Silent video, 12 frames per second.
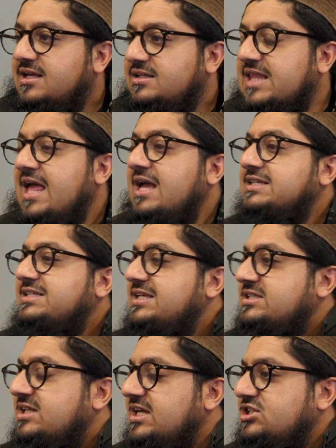They
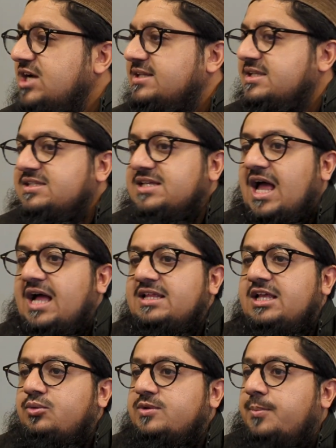assist each other. There's a
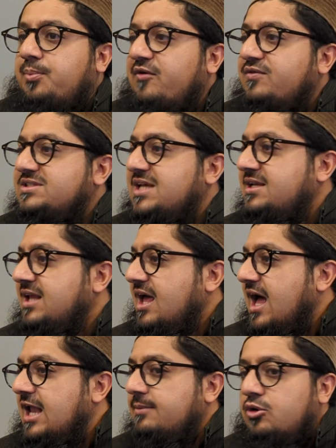hadith where the Prophet said,
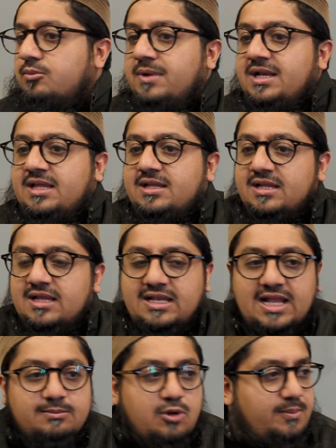Al-mu'min
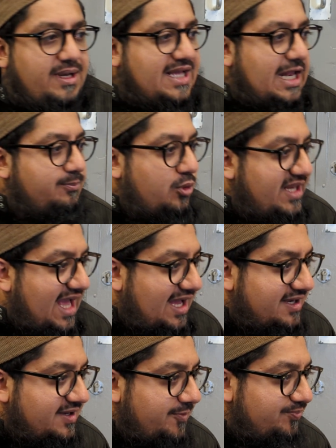lil-mu'min
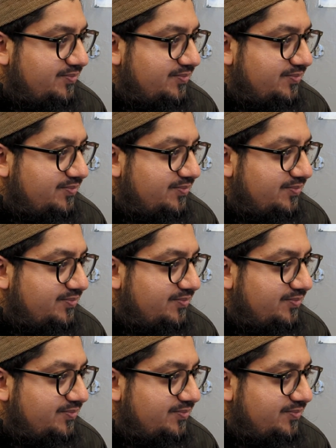kal-bunyan.